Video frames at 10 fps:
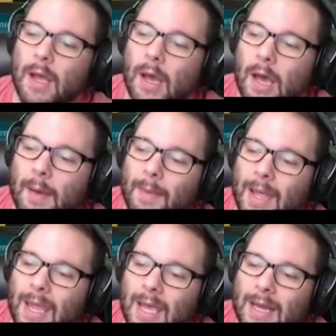
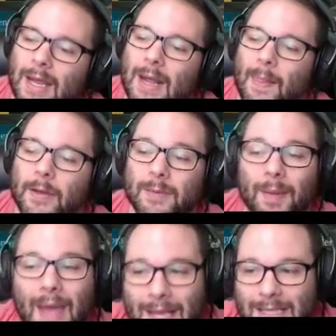And there's a
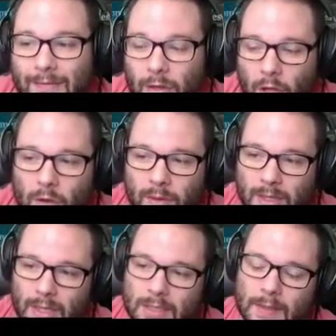passive along with
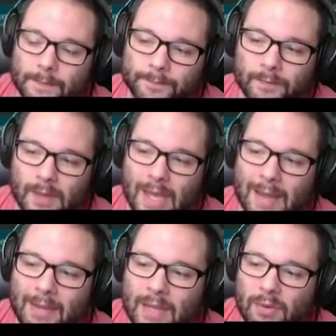this.
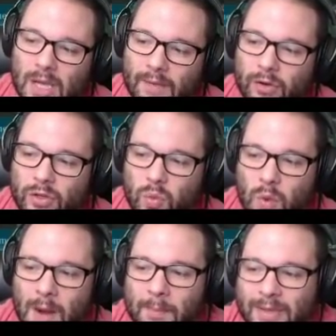Emily recovers
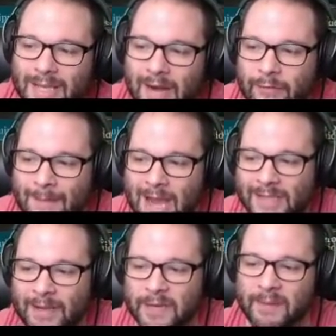1% of her
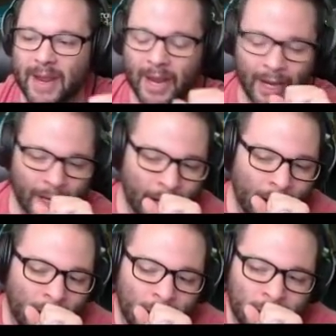maximum HP,
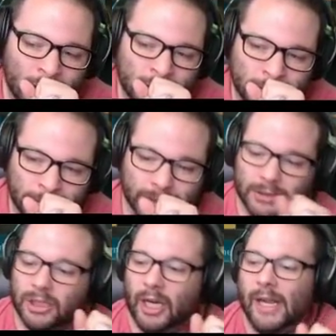
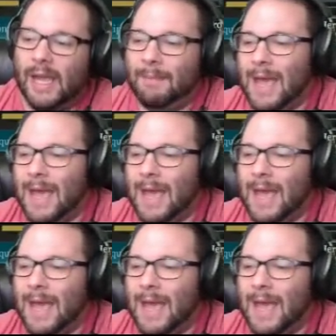and